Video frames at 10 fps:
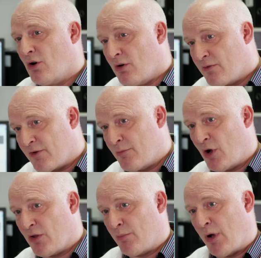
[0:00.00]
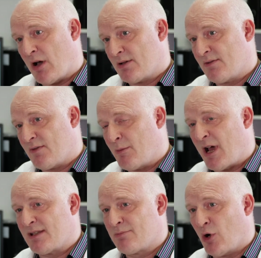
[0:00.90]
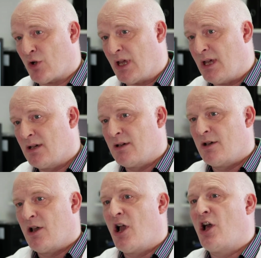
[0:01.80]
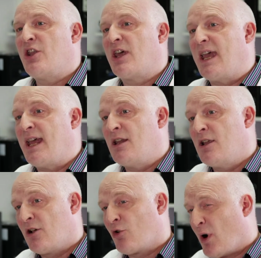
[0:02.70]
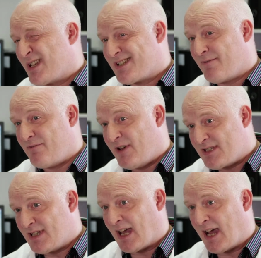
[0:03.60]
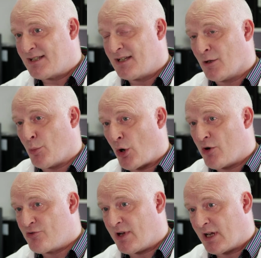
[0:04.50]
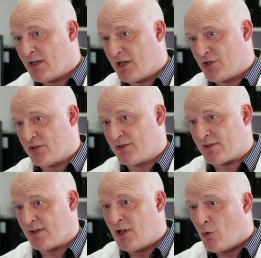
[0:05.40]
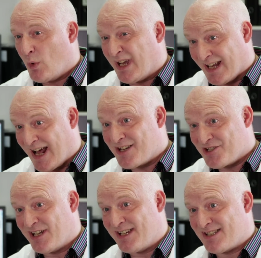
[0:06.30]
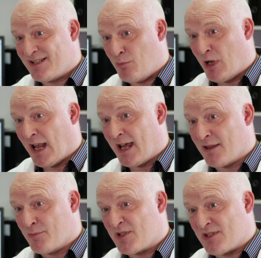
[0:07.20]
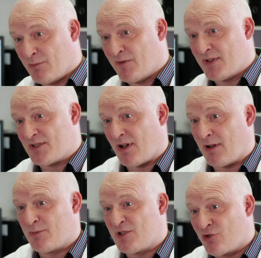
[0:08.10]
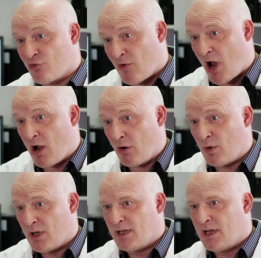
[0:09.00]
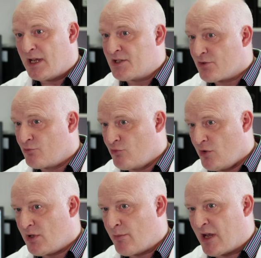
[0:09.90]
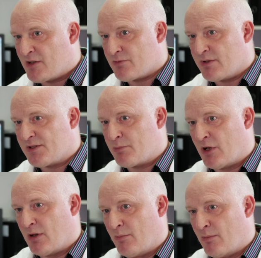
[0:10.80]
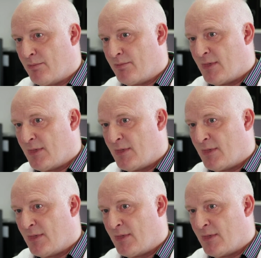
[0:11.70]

or from other parts of the man's body. And in quite sophisticated laboratory conditions, we can actually stimulate them some of the time to grow into rudimentary sperm.